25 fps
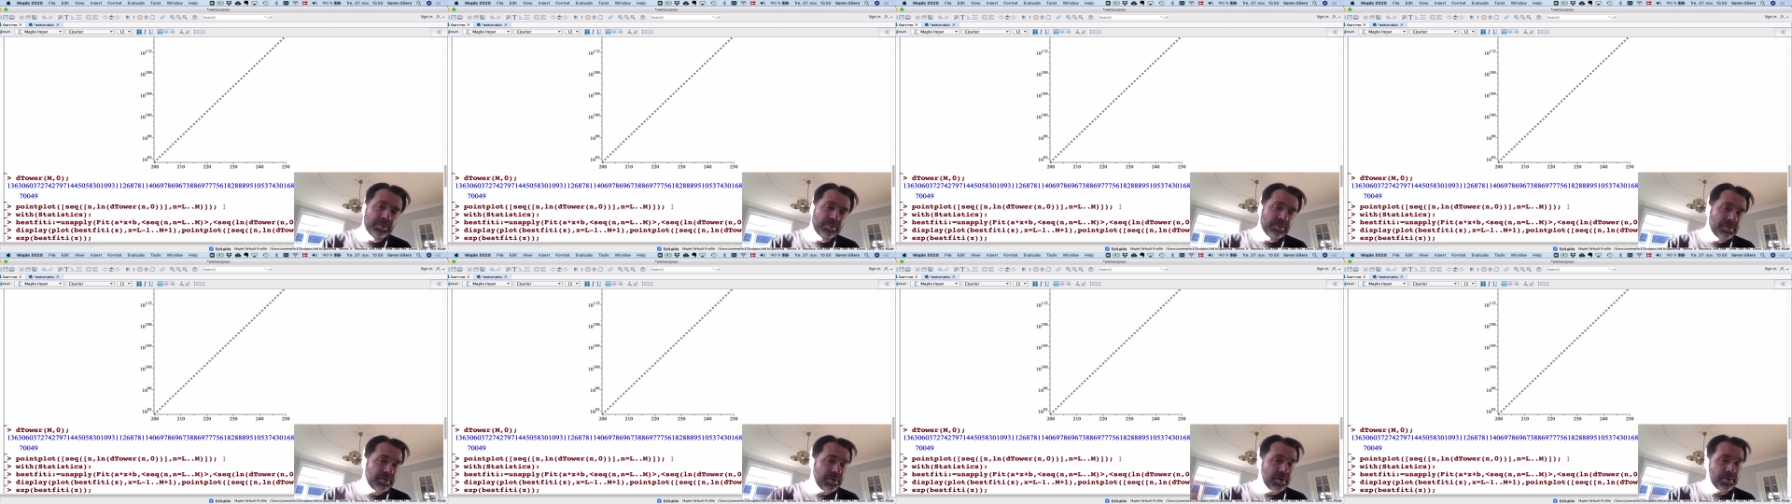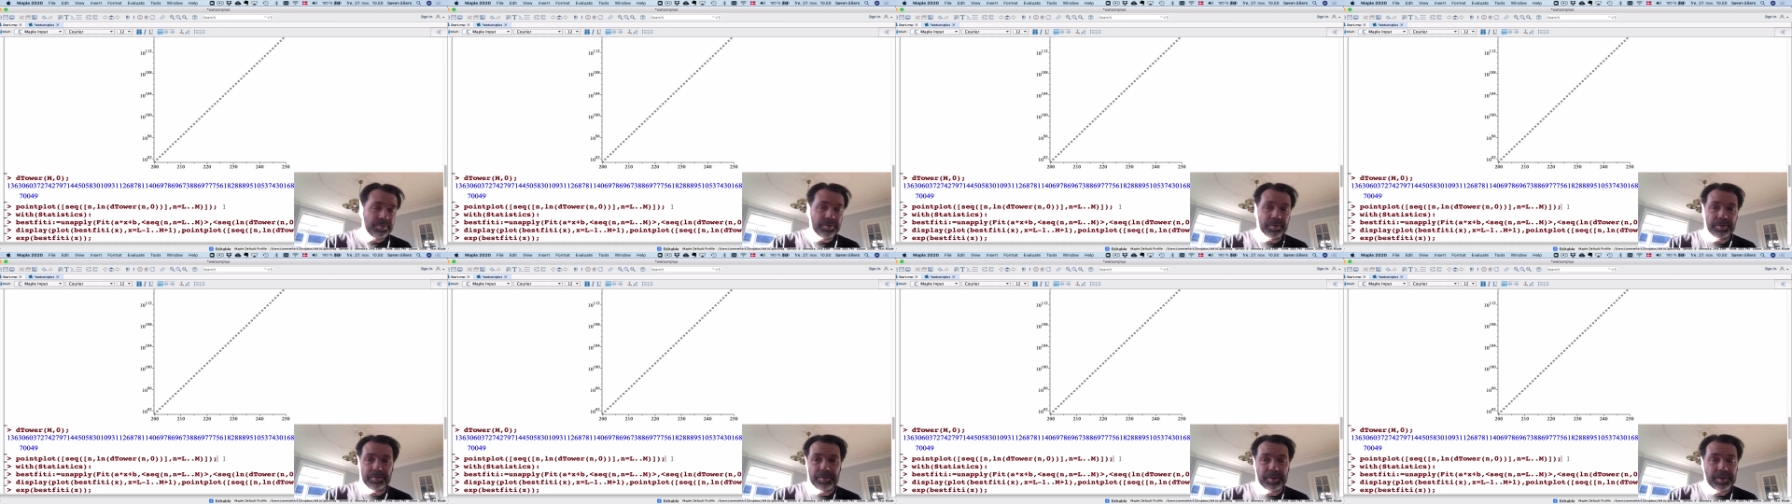
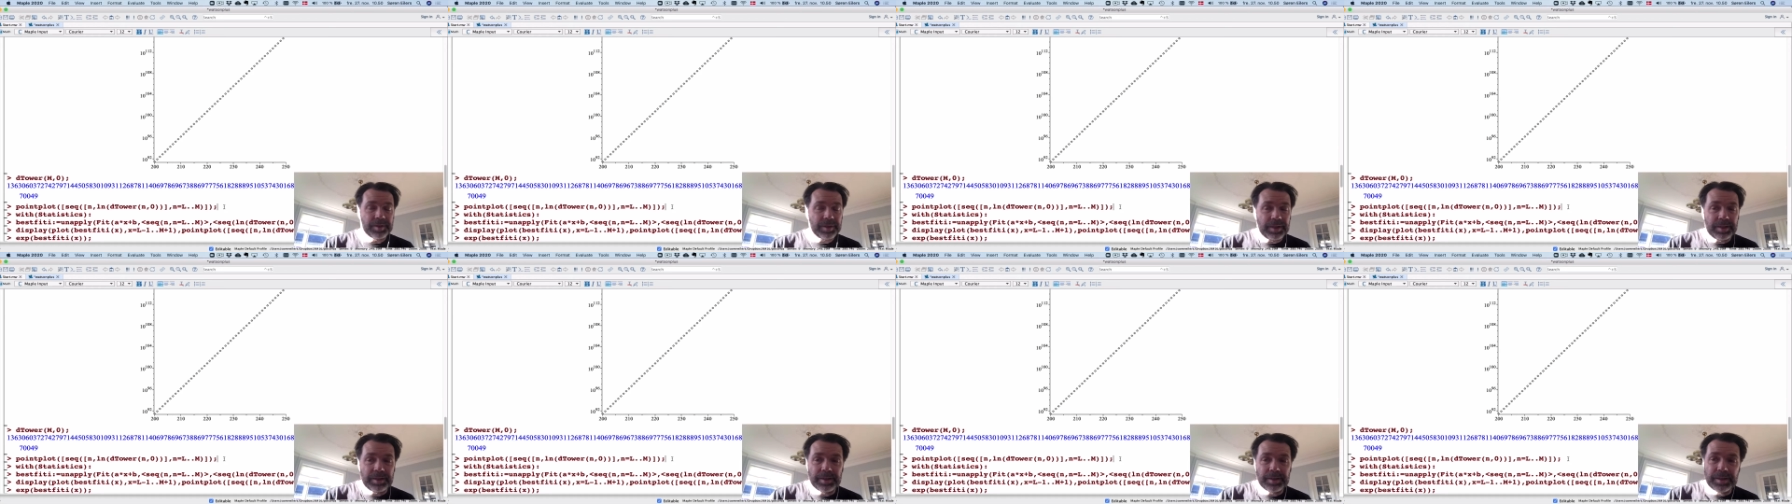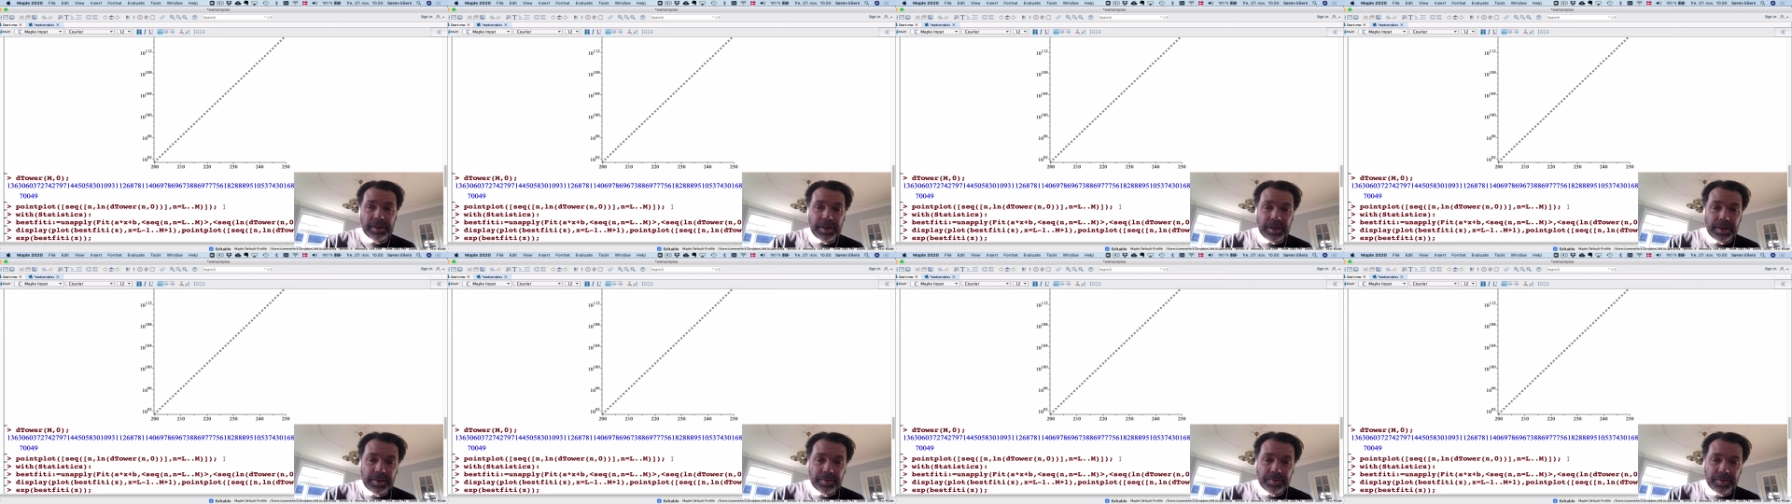probably with any
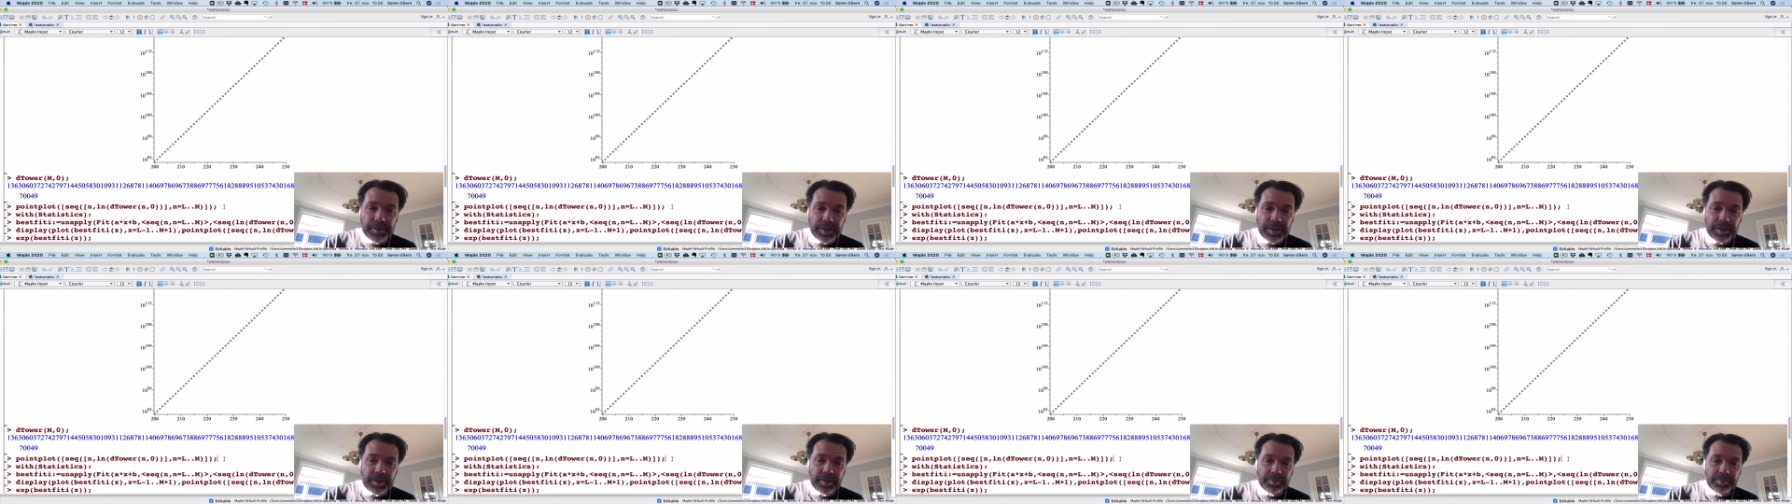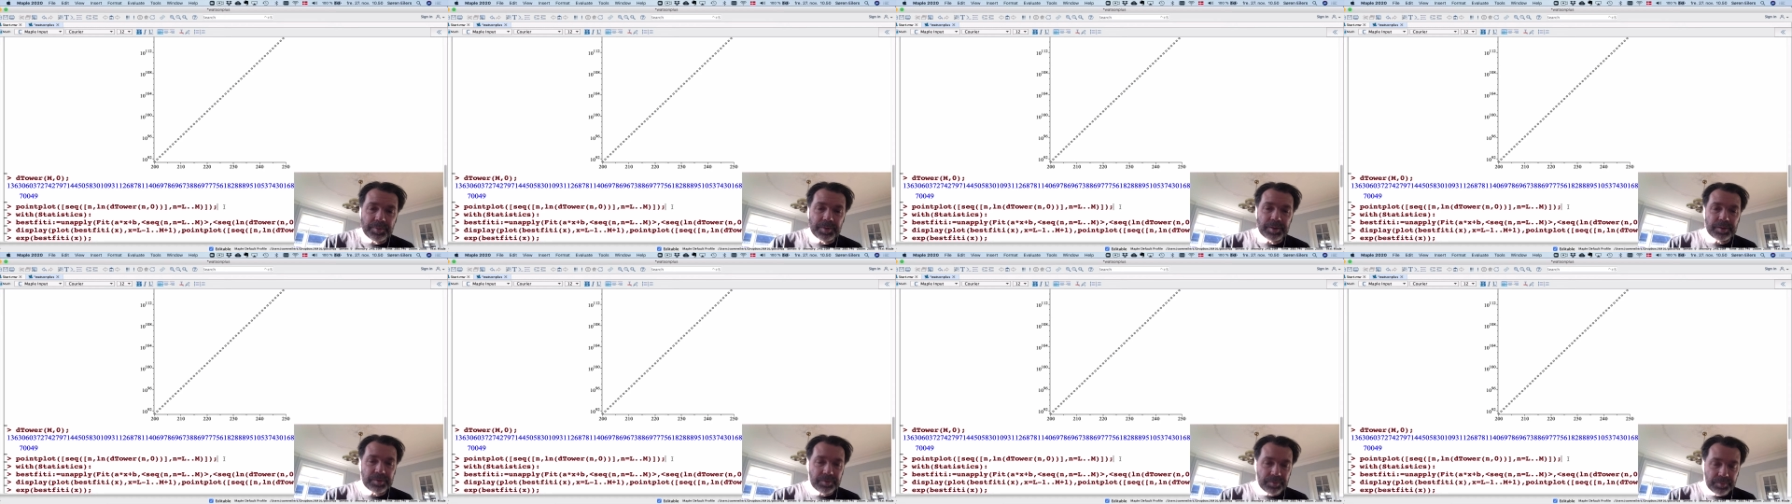kind of data,
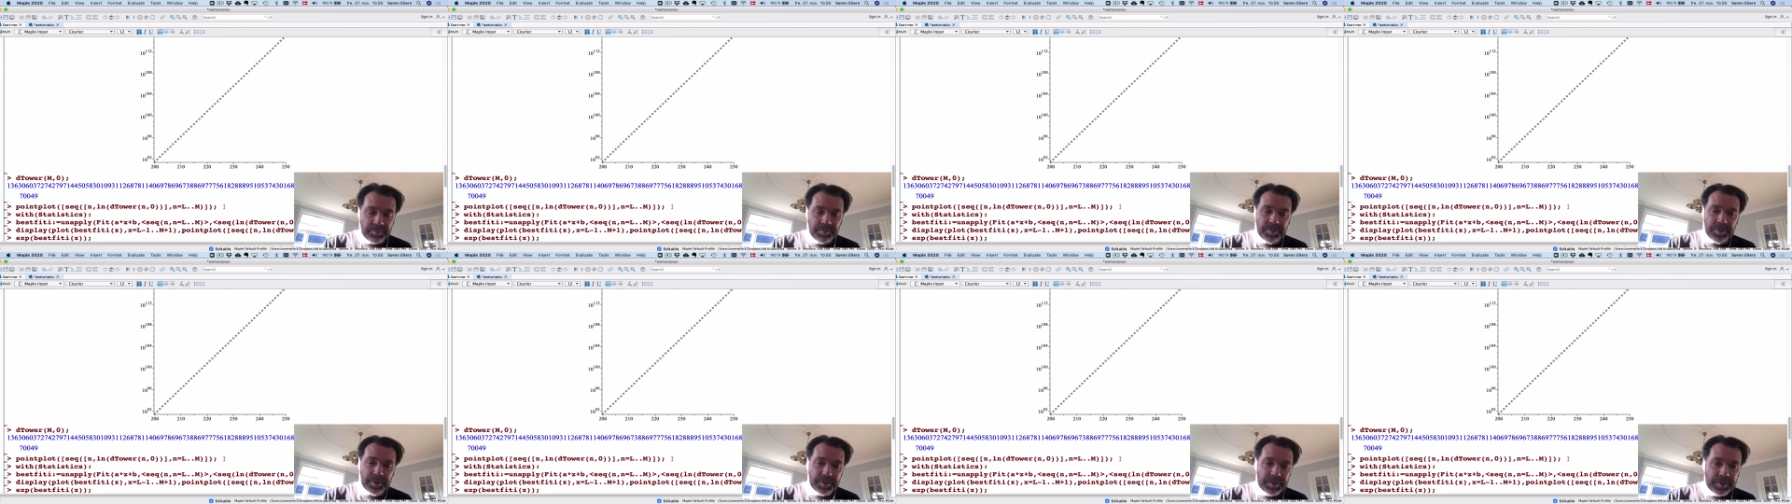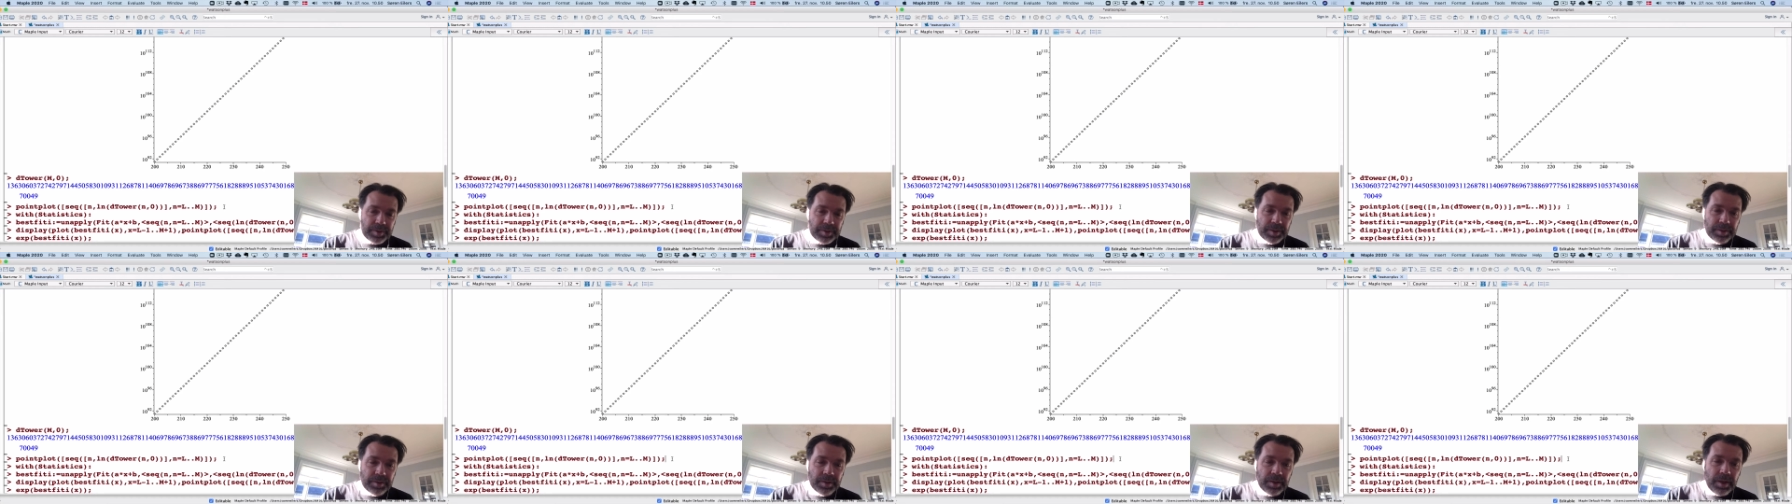but, but
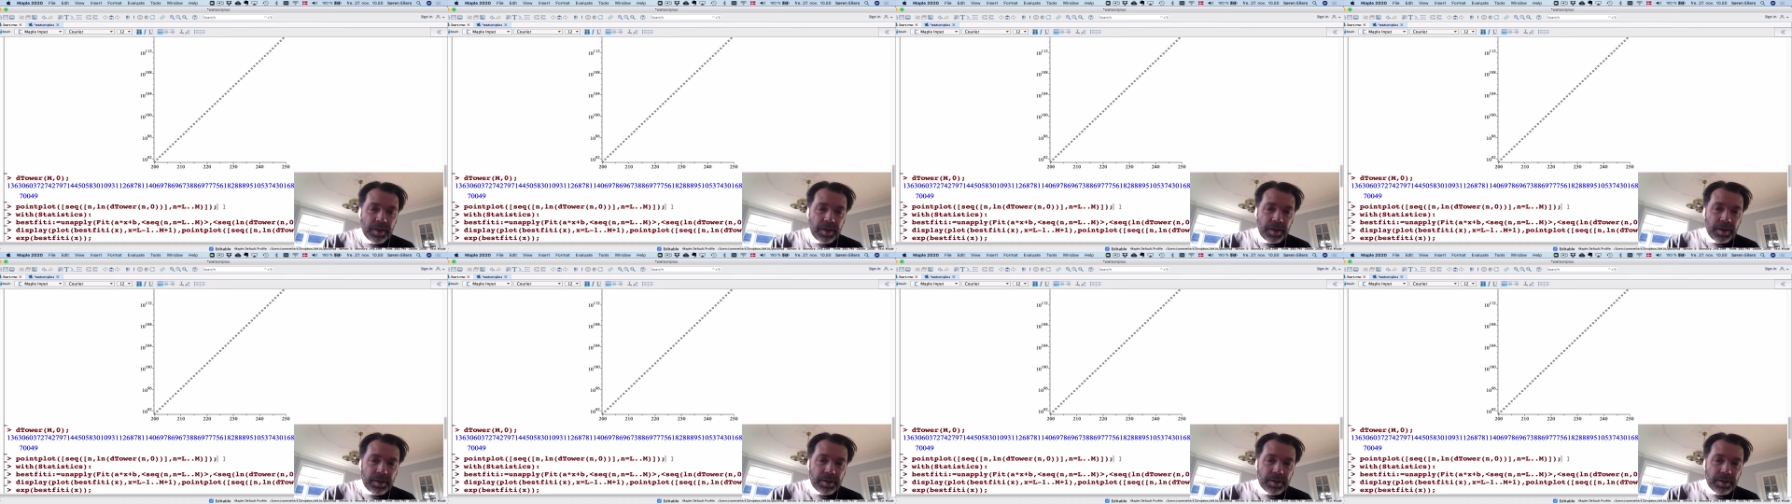still,